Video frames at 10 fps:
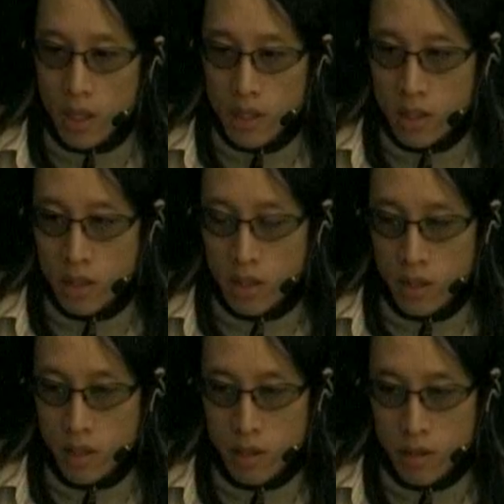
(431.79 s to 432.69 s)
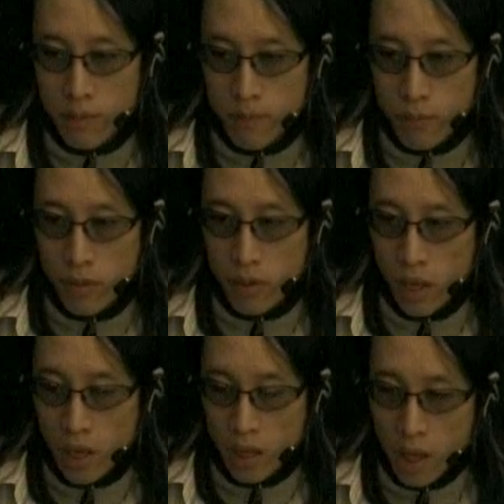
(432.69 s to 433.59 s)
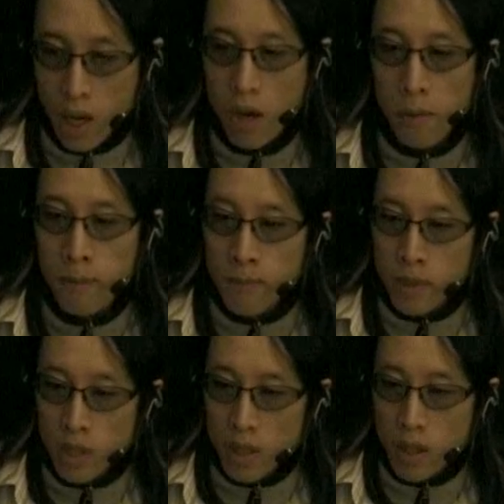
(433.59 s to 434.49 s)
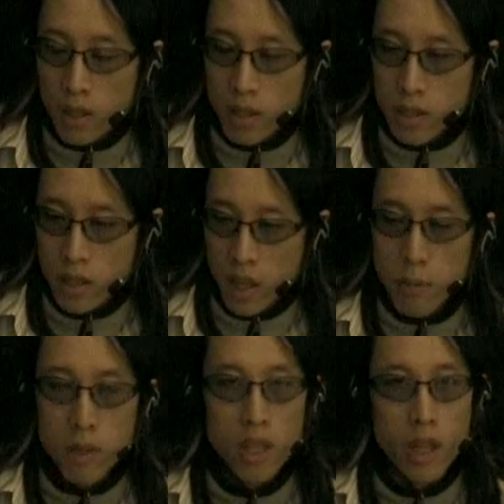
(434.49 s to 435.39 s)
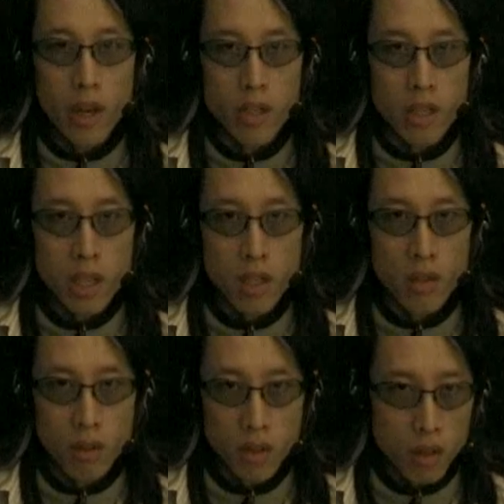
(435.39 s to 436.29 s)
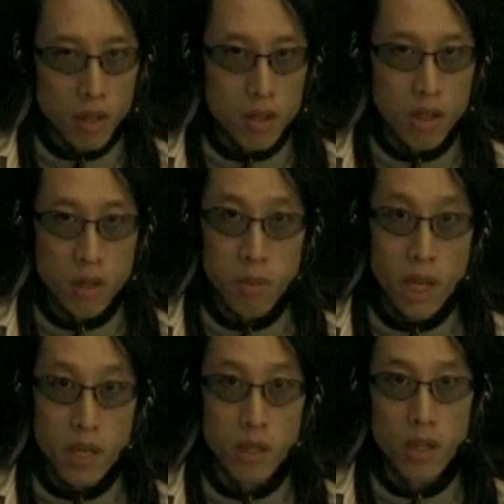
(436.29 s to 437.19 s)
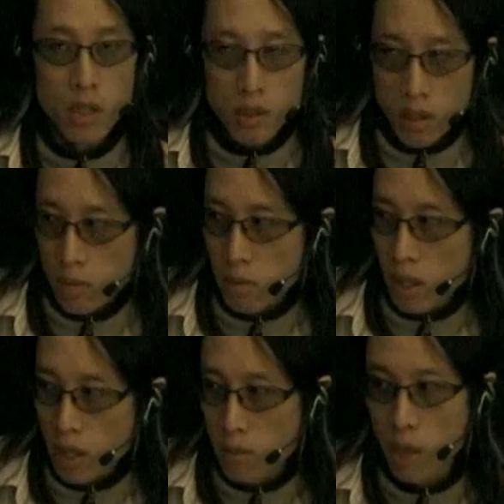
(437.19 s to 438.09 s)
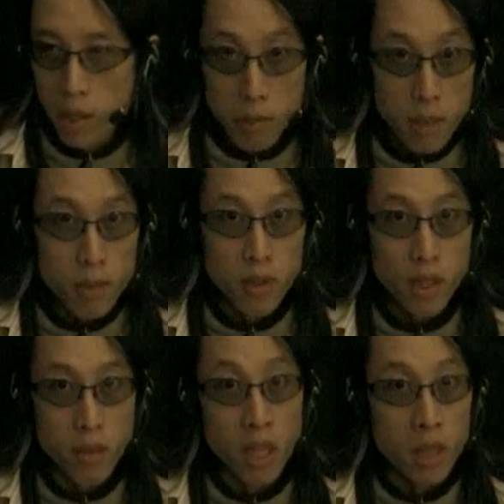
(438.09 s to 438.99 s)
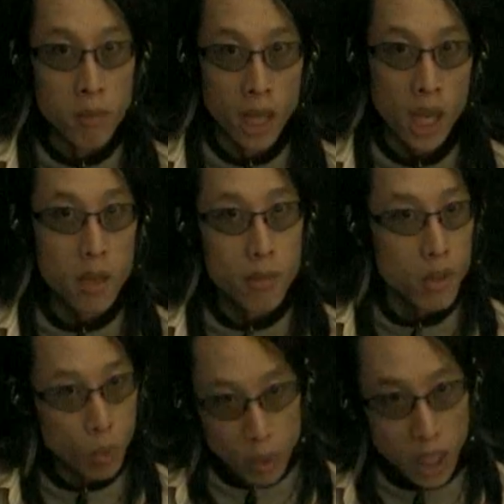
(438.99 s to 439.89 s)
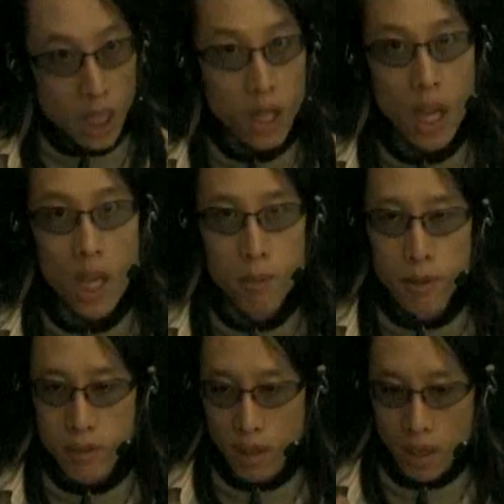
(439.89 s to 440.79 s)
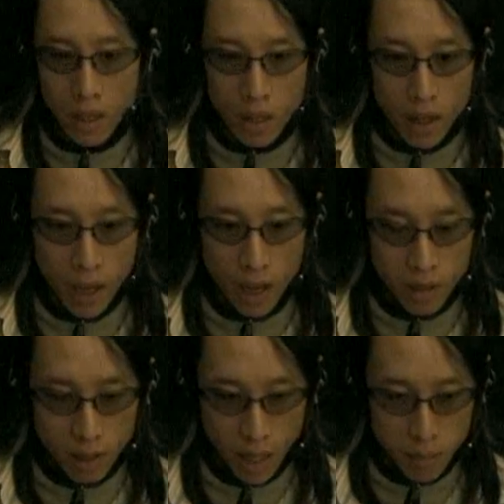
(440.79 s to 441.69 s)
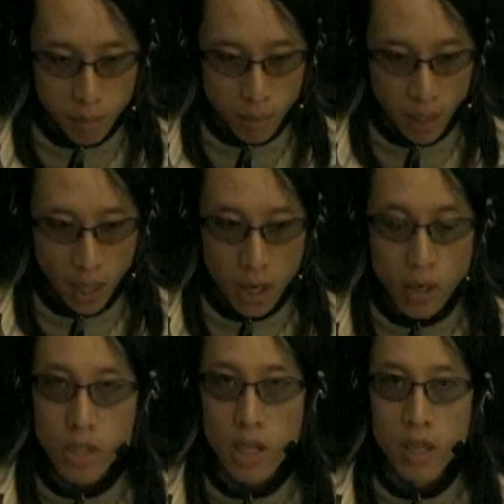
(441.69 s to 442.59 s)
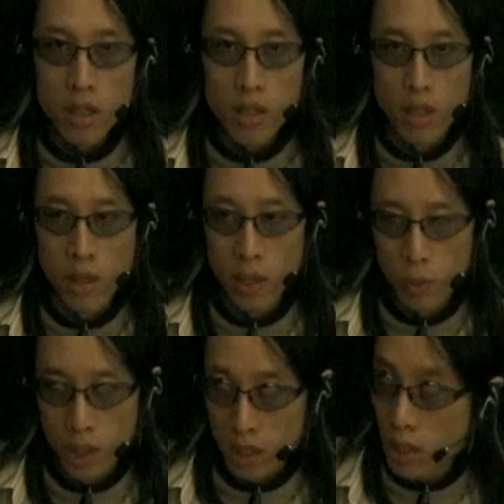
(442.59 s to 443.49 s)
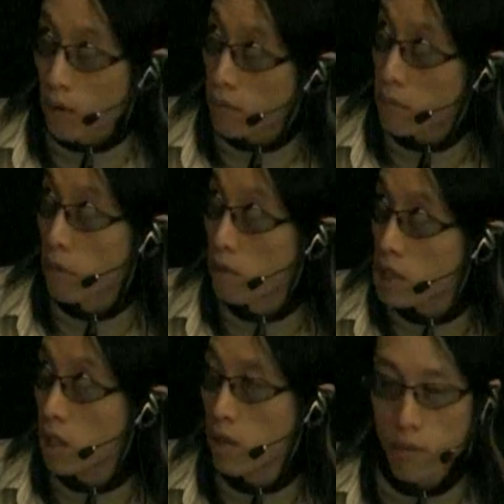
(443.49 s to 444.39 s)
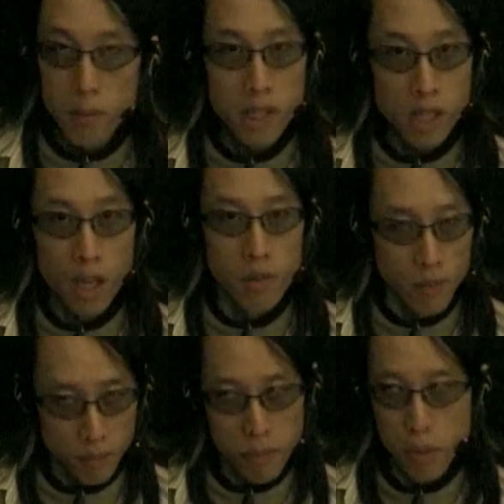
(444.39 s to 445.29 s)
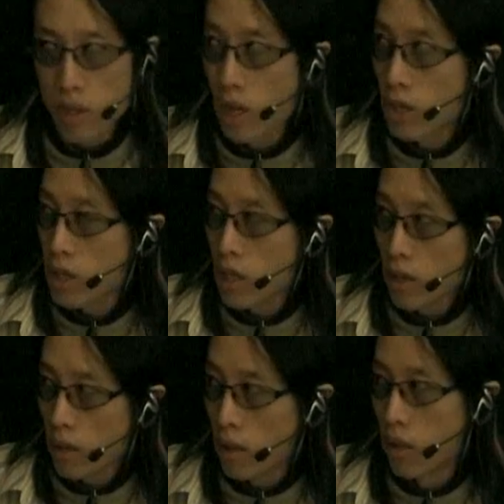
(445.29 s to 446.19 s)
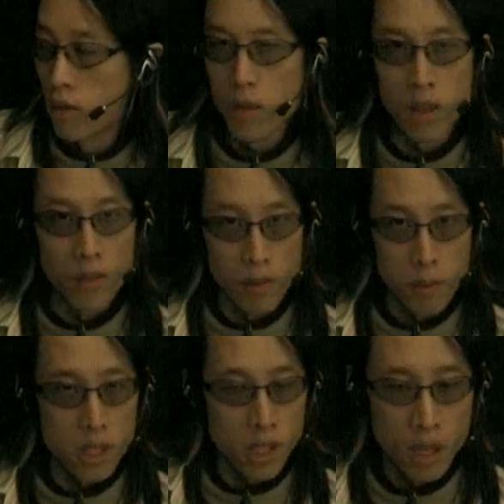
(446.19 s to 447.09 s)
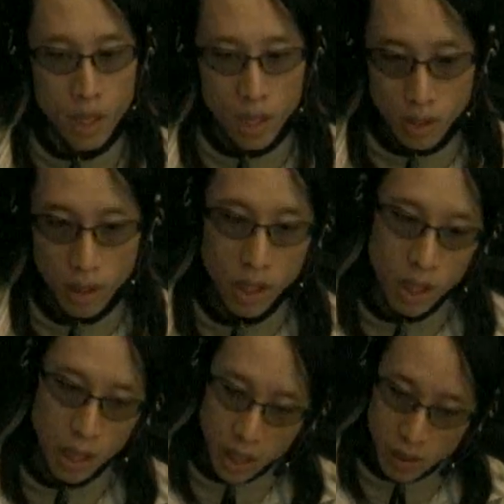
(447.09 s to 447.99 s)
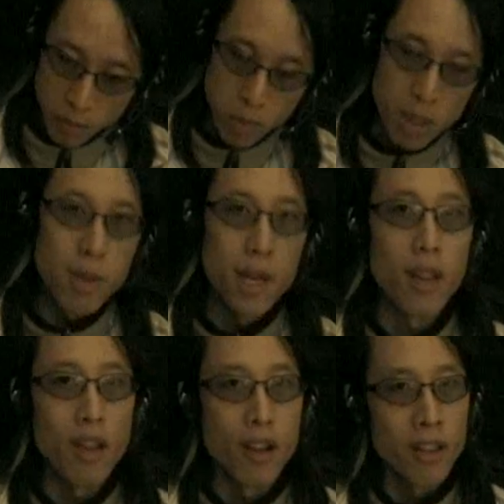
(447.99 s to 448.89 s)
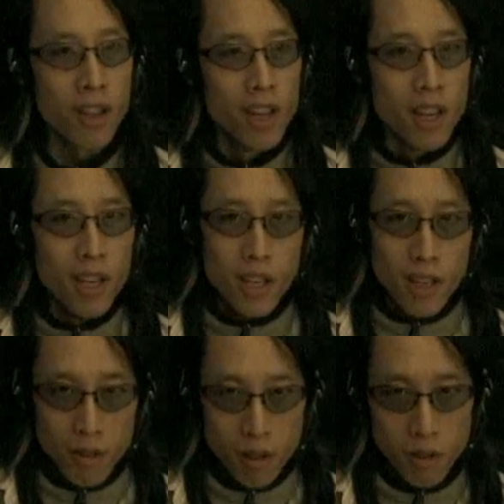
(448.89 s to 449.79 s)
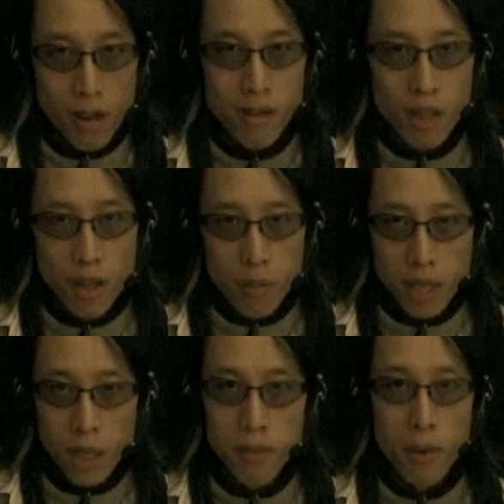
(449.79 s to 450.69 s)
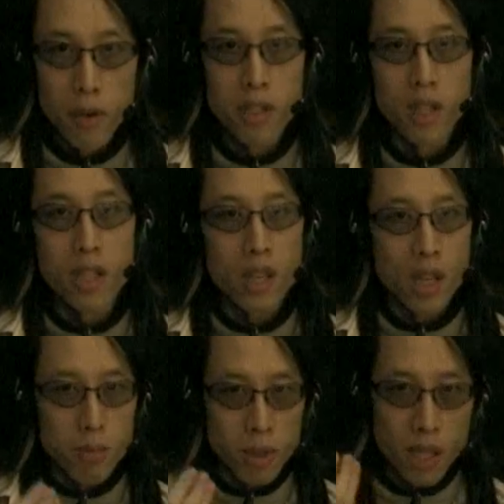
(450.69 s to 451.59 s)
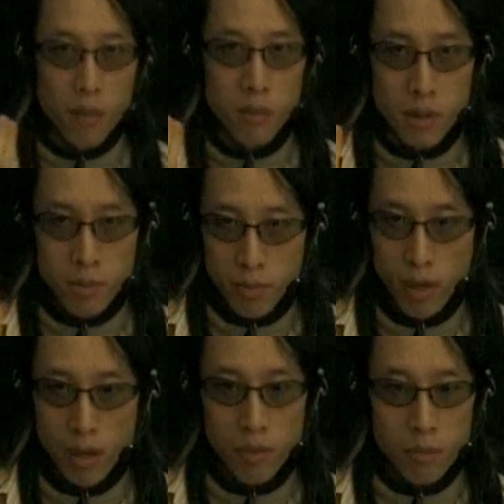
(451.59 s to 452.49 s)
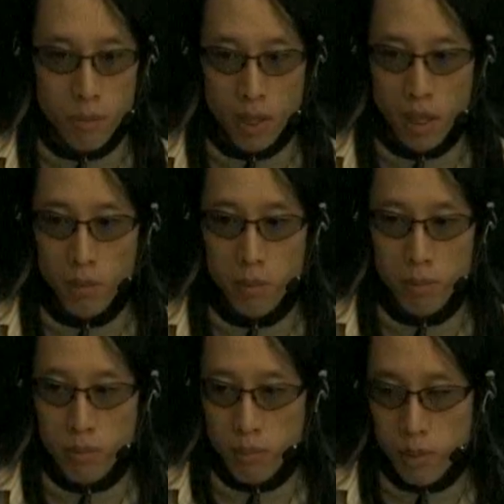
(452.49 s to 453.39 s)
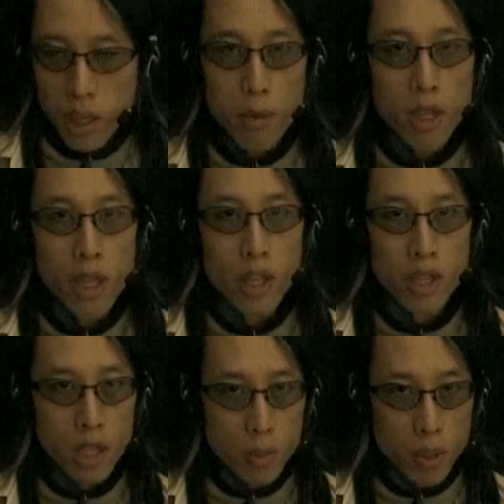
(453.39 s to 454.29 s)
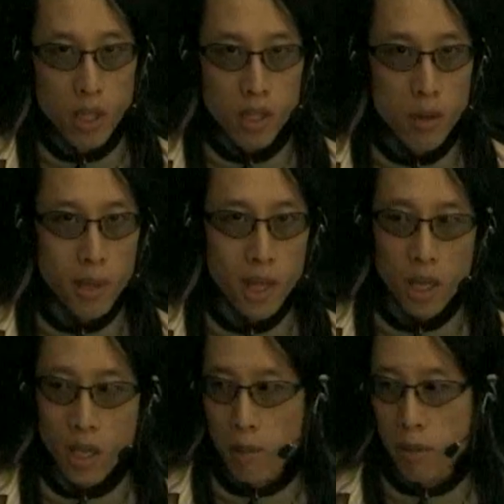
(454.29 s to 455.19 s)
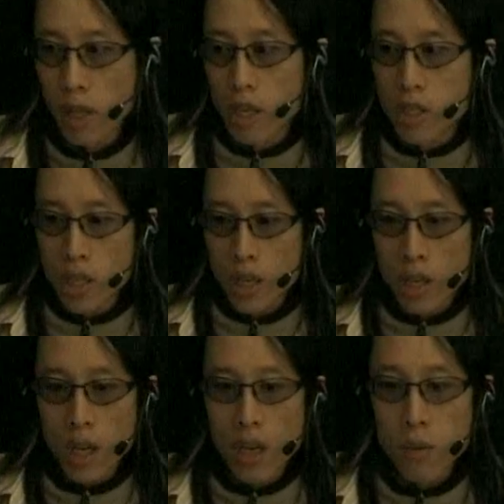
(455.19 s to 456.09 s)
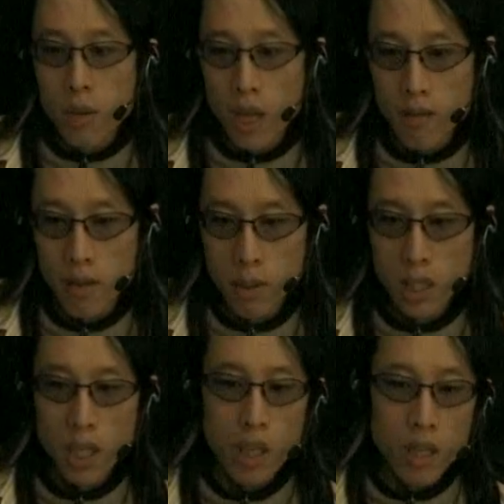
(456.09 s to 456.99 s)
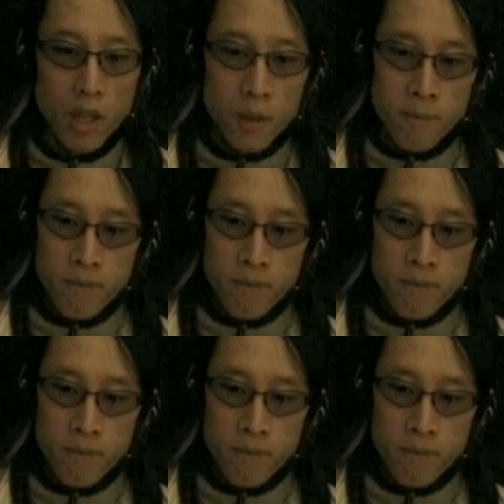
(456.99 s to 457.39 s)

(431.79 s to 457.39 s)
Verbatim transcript: it's it's a it's, and now this chemical energy, you know, the, these these plant sugars can be eaten by people, can be eaten by animals. We can eat the animals, and that that that energy, you know, which has come from originally from the sun, fusion energy, uh, you know, uh, from the sun, turned into light, beamed down to the earth, arrives at Earth, becomes photosynthesized, becomes you know, uh, chemical energy. We consume that chemical energy, and now we have the ability